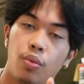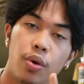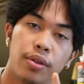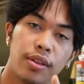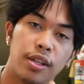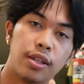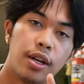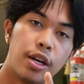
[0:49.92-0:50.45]
one
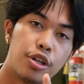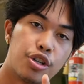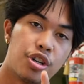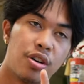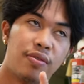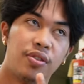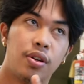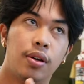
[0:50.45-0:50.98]
thing that I
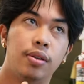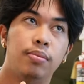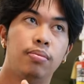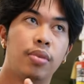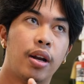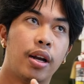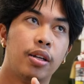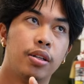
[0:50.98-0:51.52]
should have done
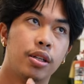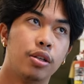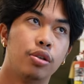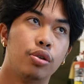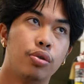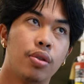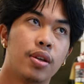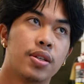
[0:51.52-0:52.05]
that I didn't
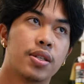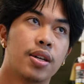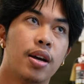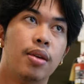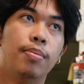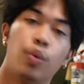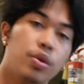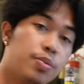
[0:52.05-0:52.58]
do this
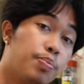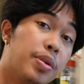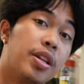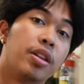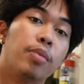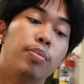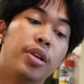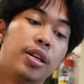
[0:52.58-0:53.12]
time was
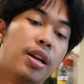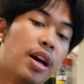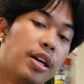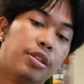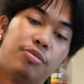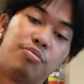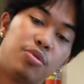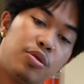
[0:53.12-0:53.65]
beat the meat.
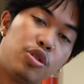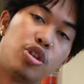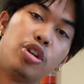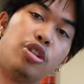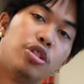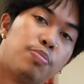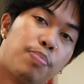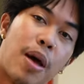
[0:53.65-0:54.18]
I should
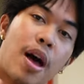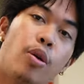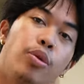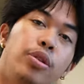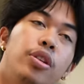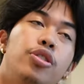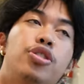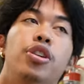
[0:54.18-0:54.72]
have just
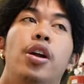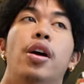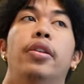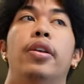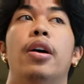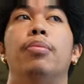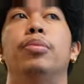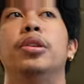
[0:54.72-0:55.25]
pounded the shit out of that